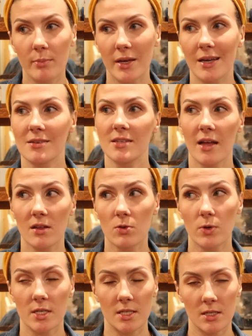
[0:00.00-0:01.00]
because
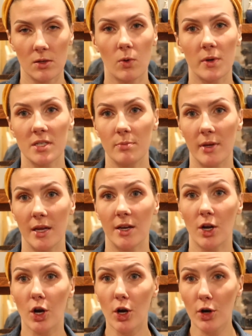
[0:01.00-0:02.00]
Eleanor is still going to be
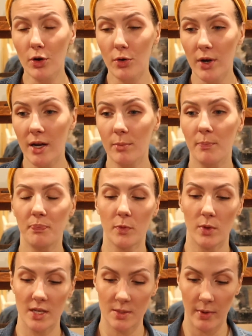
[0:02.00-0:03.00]
in her crib
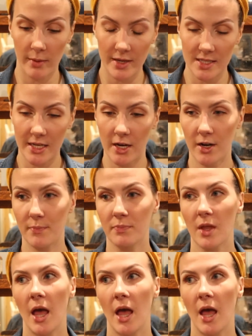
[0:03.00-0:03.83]
when this baby is here,